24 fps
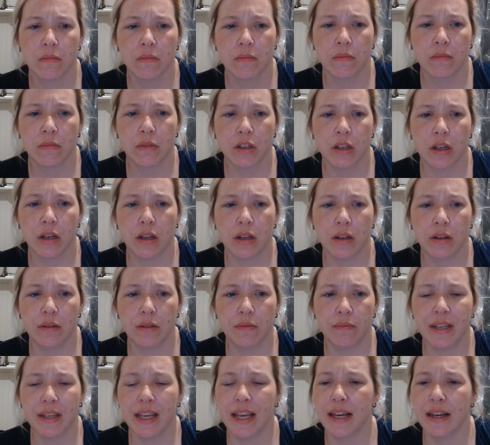So
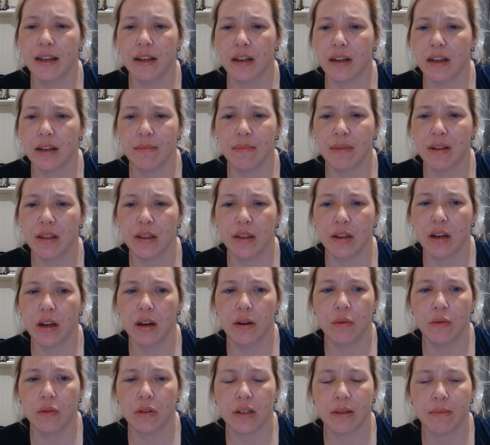yeah, like a month
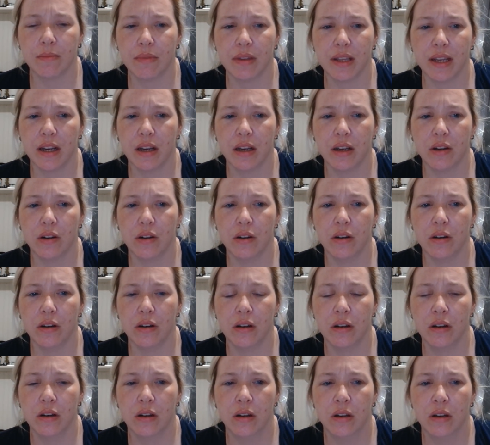ago or something, I got
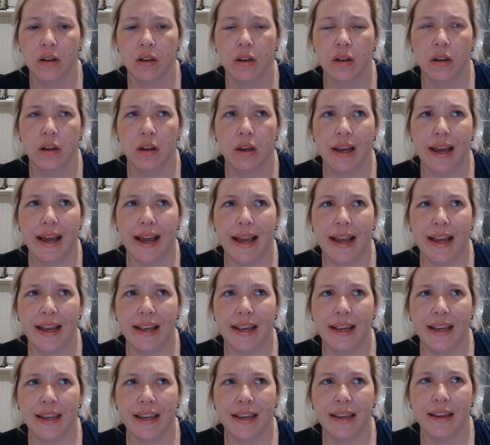
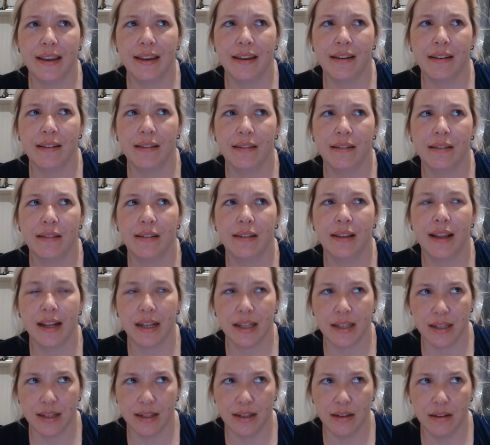a
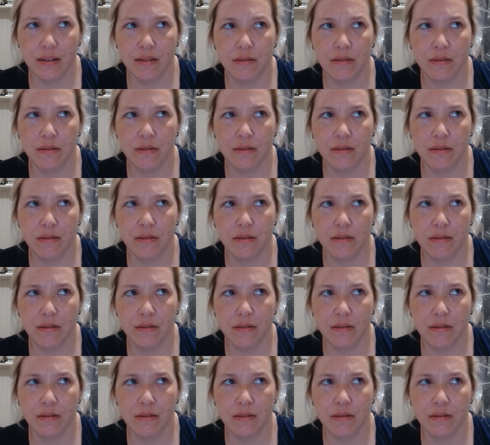letter